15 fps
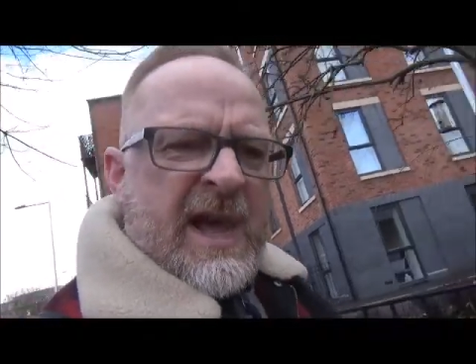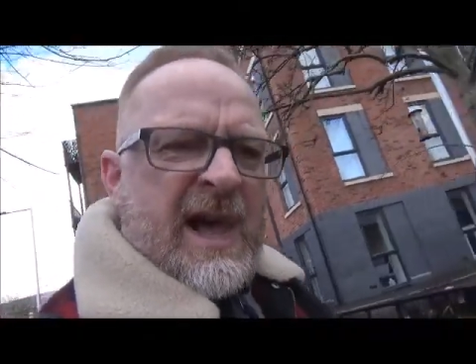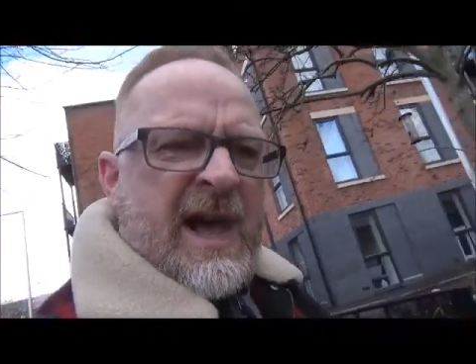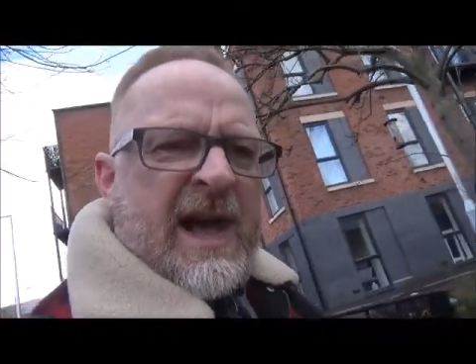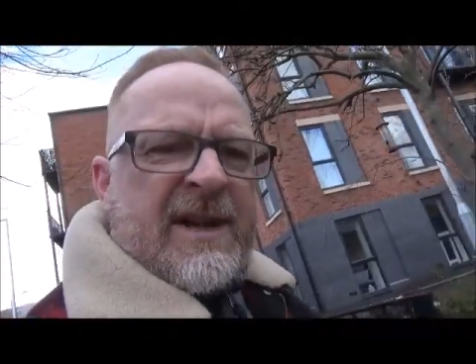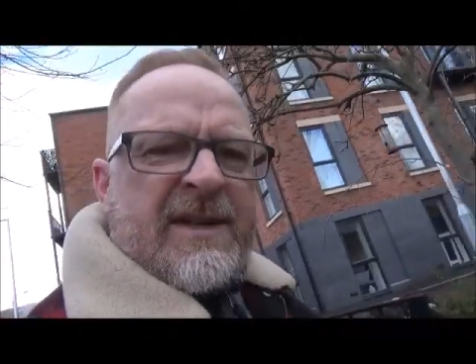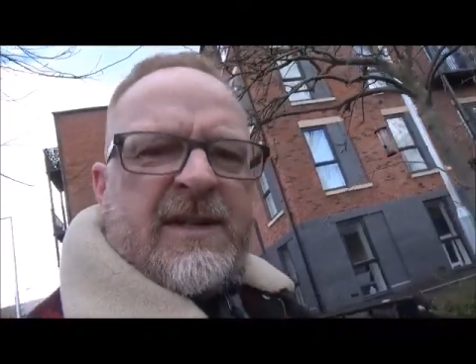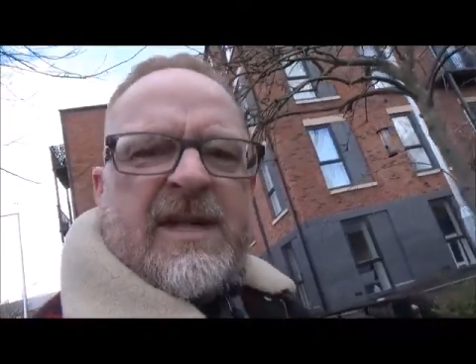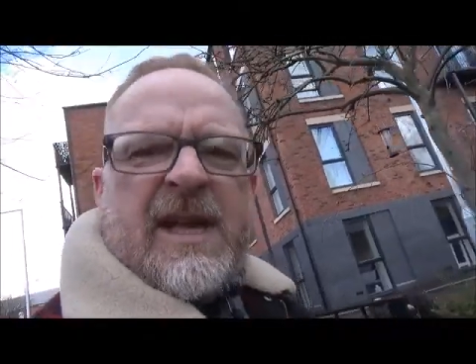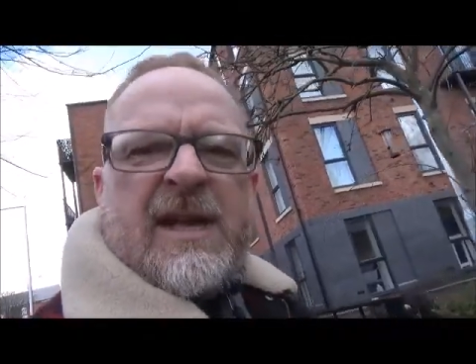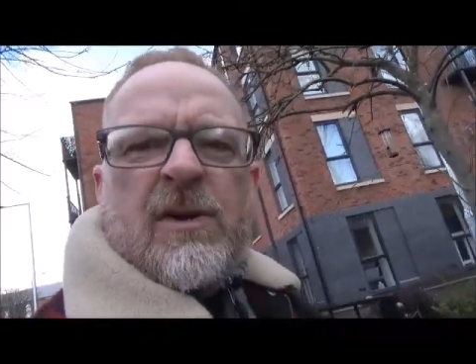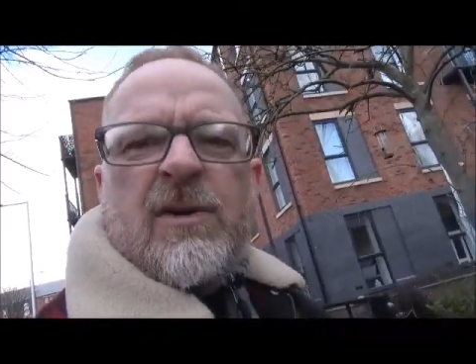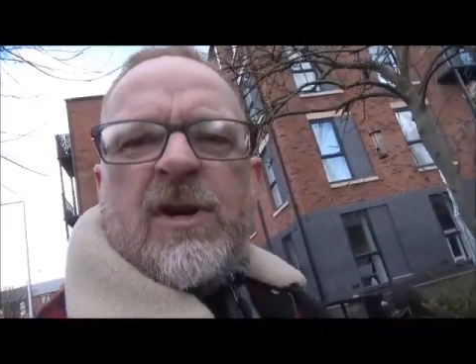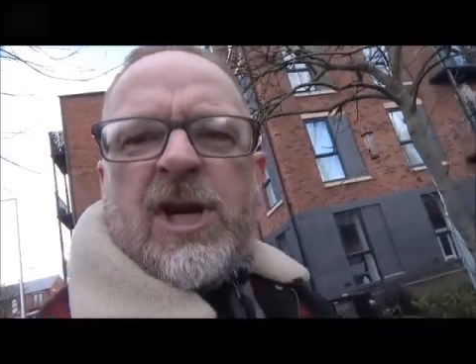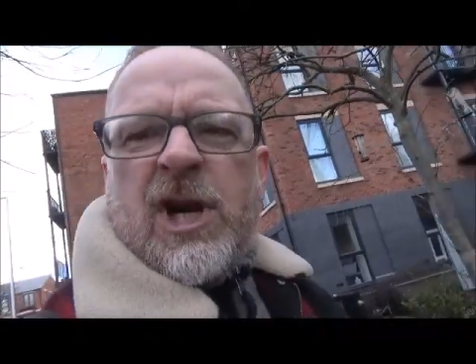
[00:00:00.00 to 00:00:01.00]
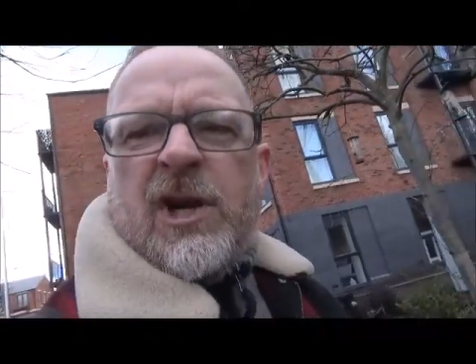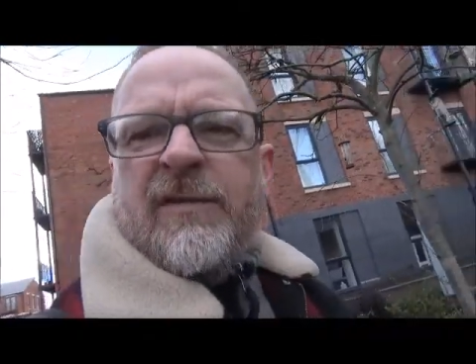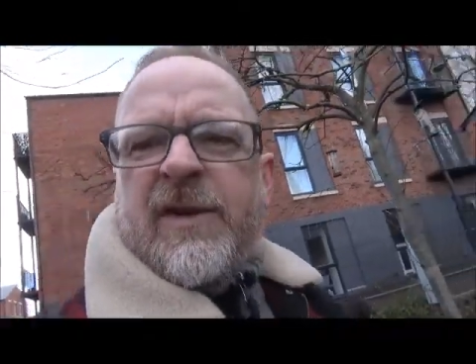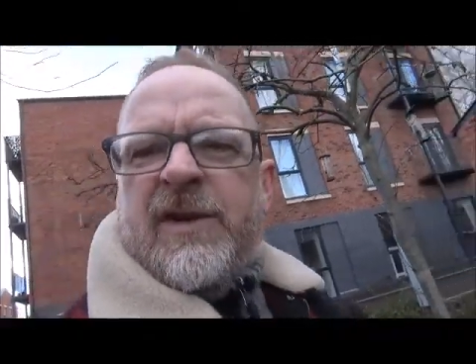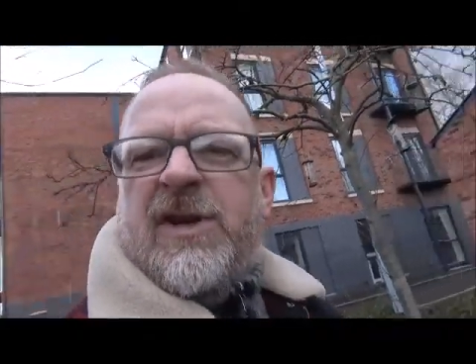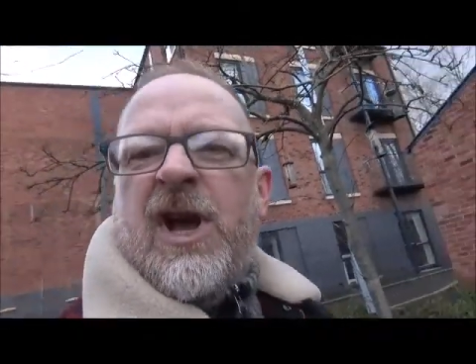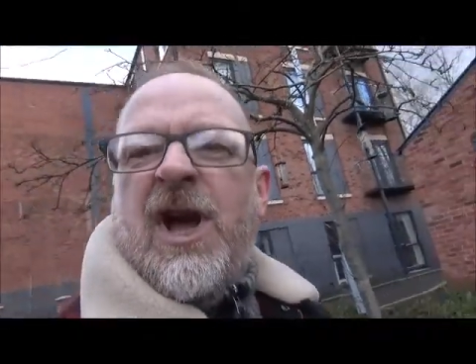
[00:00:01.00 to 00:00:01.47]
and they
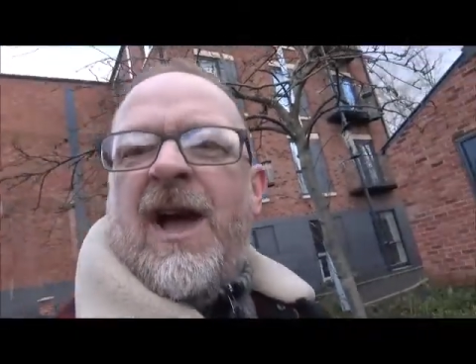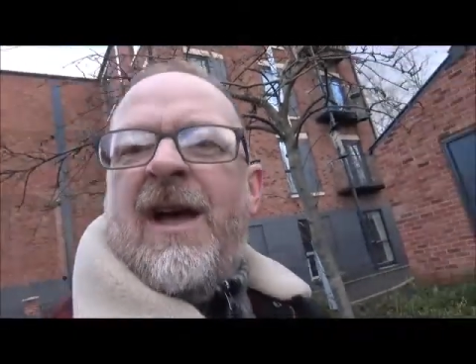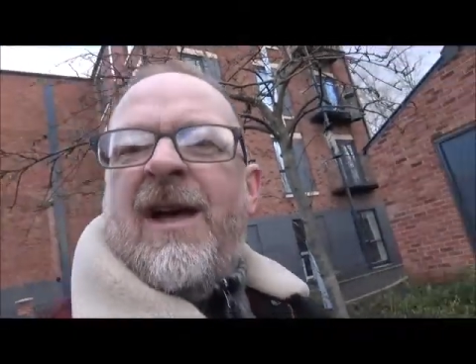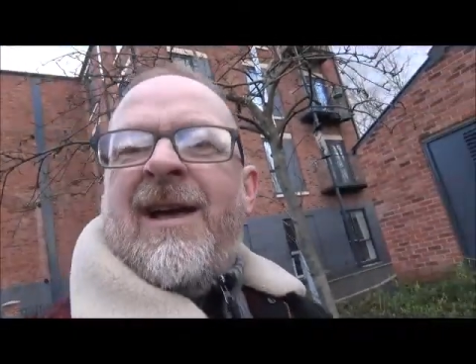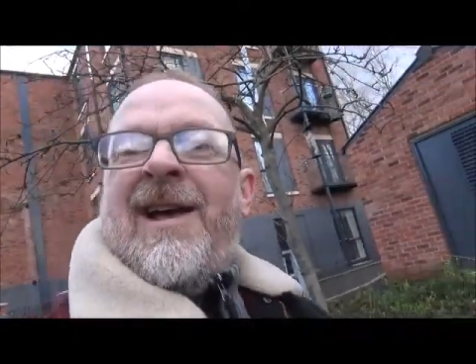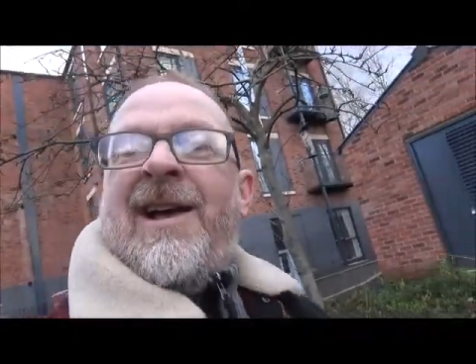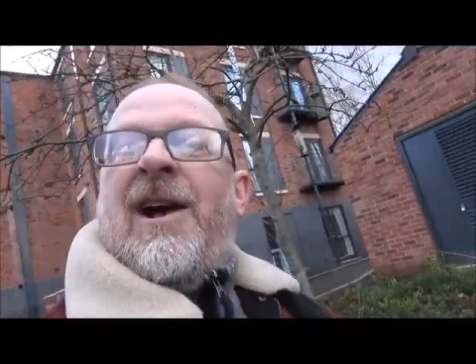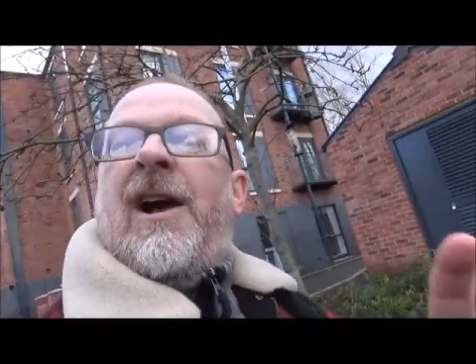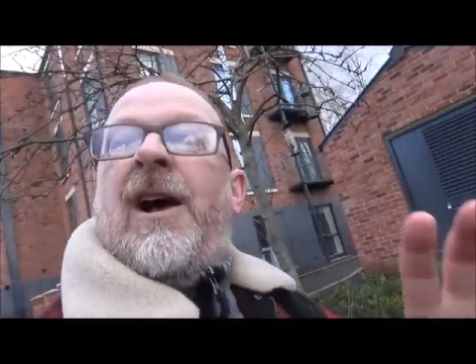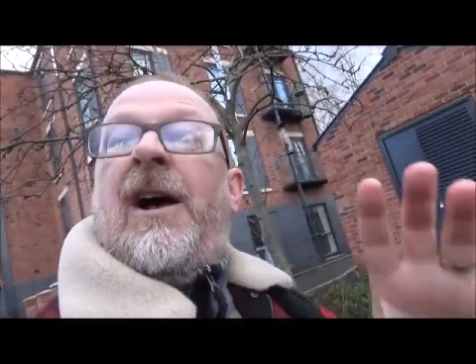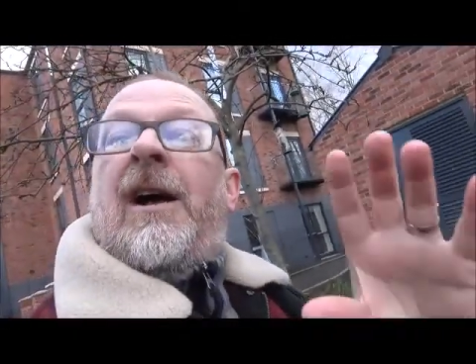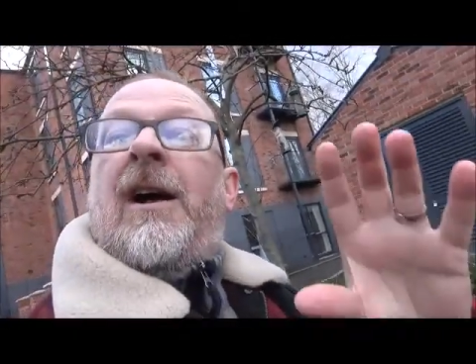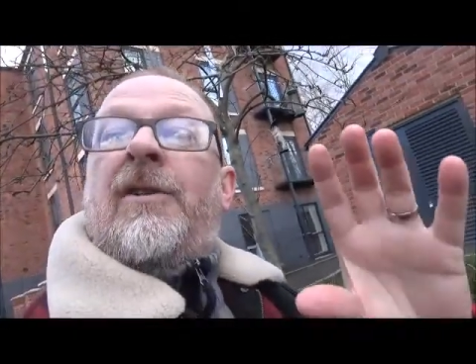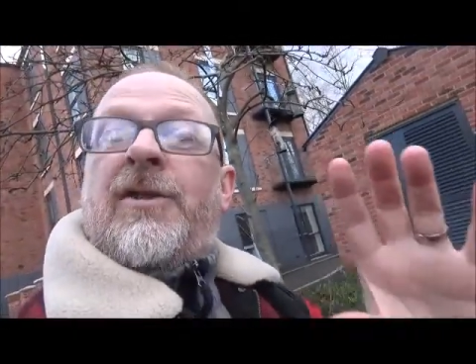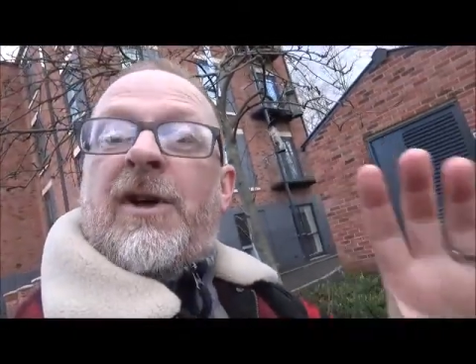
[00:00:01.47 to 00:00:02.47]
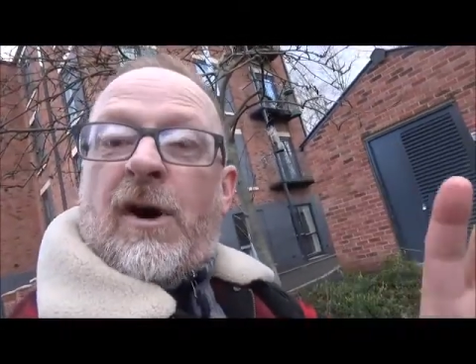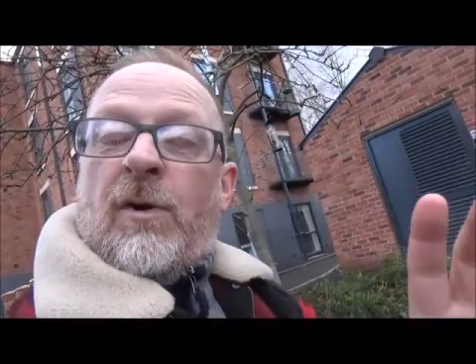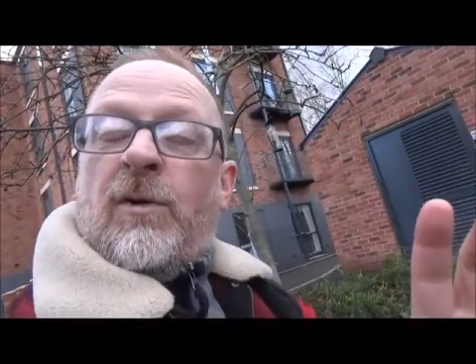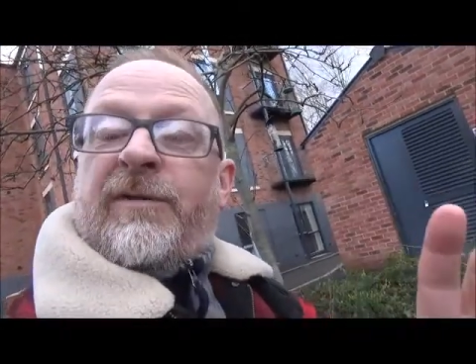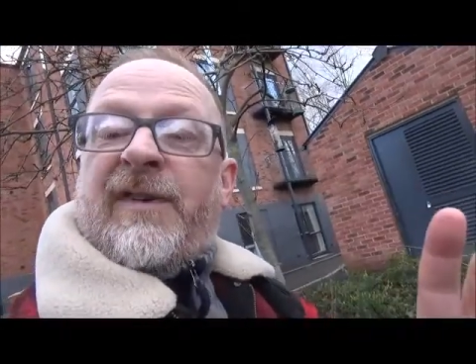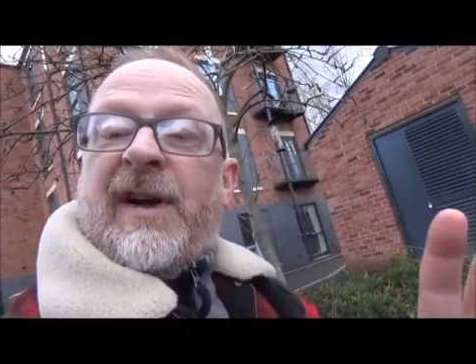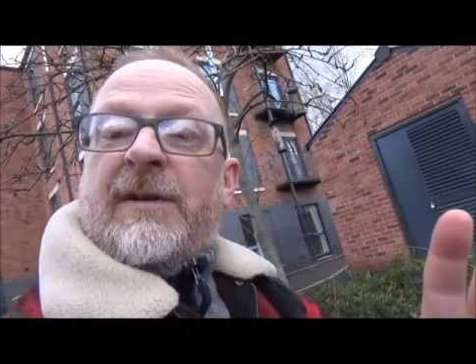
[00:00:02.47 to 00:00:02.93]
uncovered the
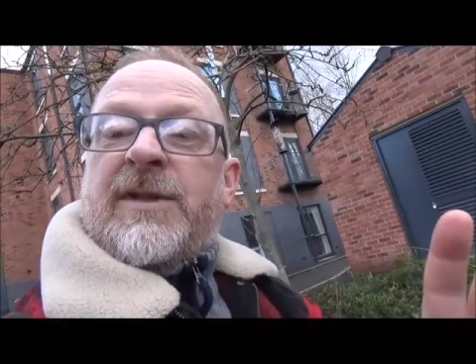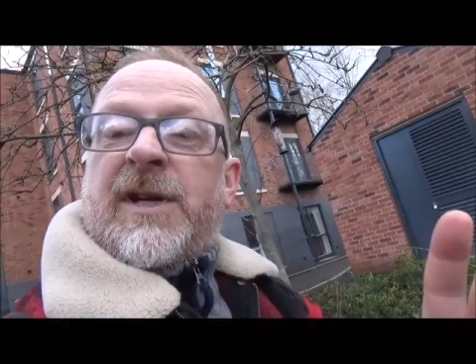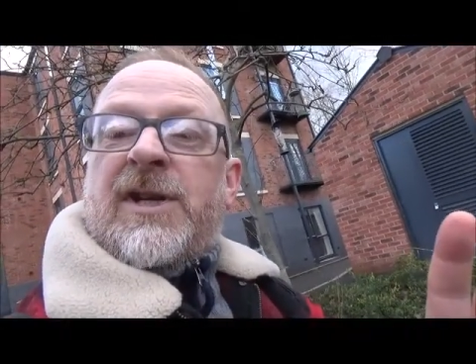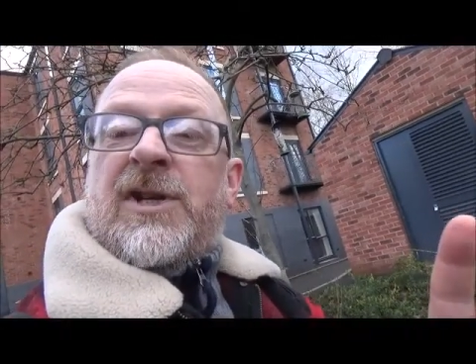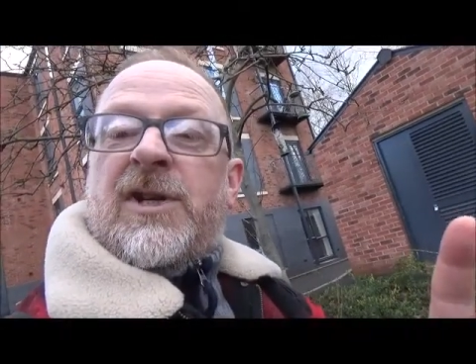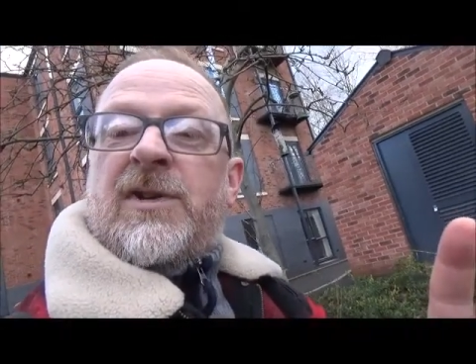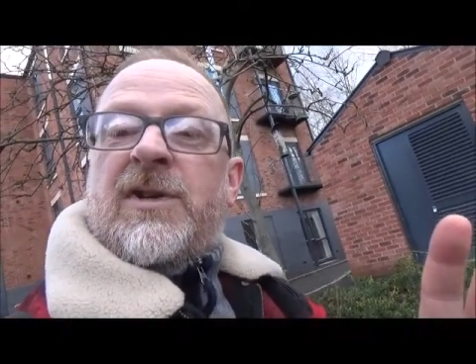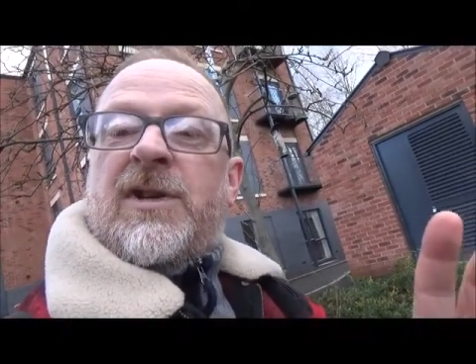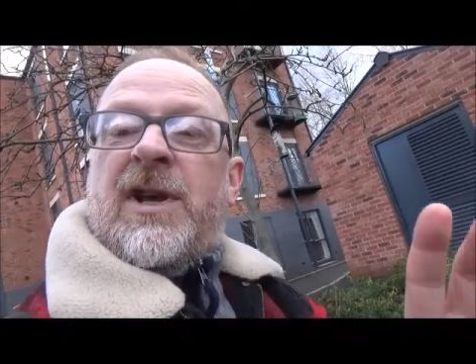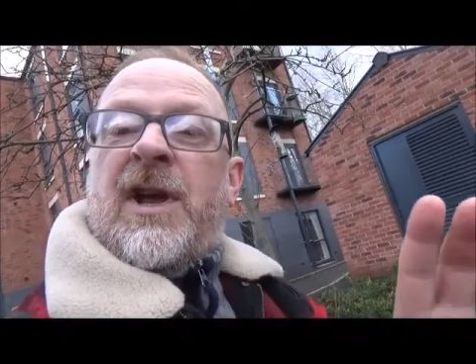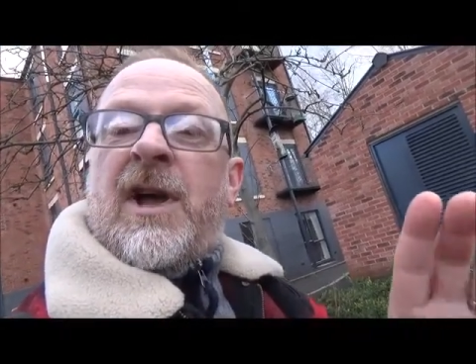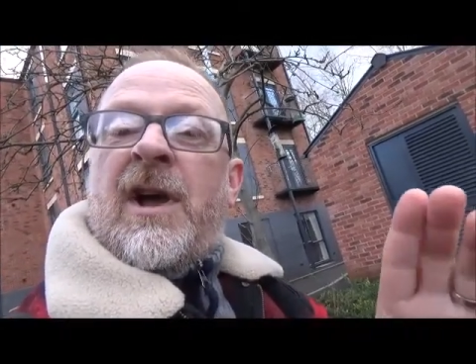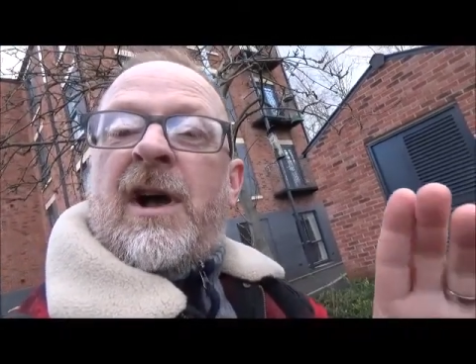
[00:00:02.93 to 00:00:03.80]
old foundations